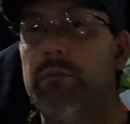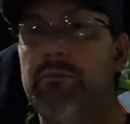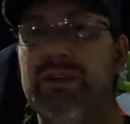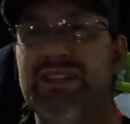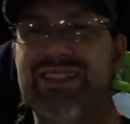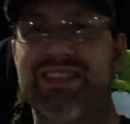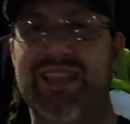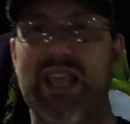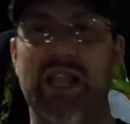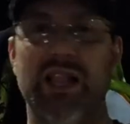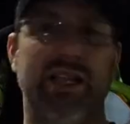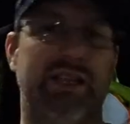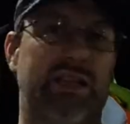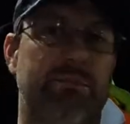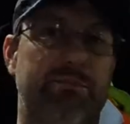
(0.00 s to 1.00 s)

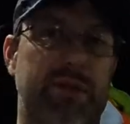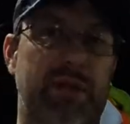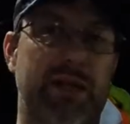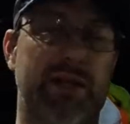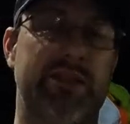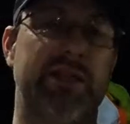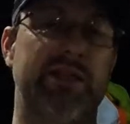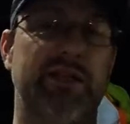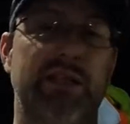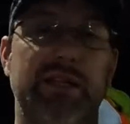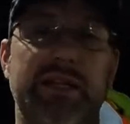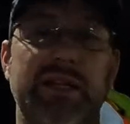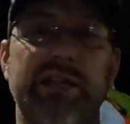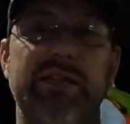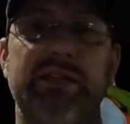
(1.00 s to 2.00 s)
skillet that plugs into the
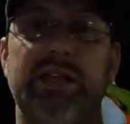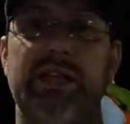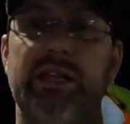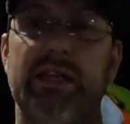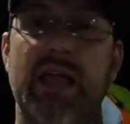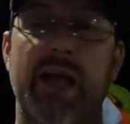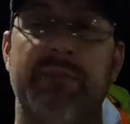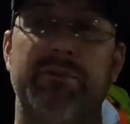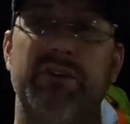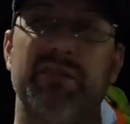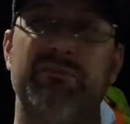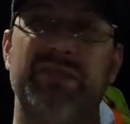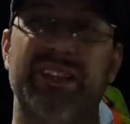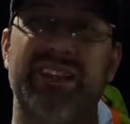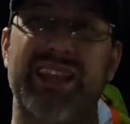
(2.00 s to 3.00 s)
DC adapter,
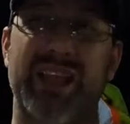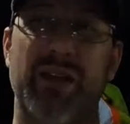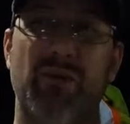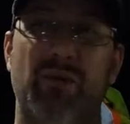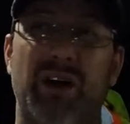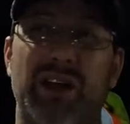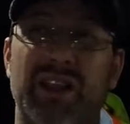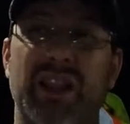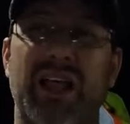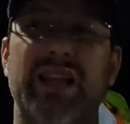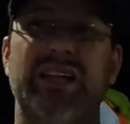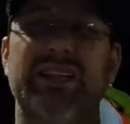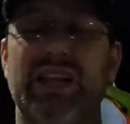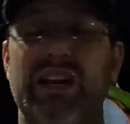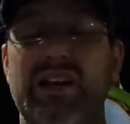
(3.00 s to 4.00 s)
but they want
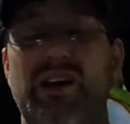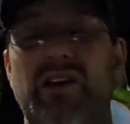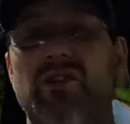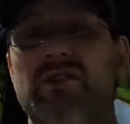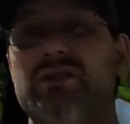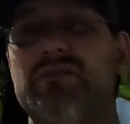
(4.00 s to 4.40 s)
like $10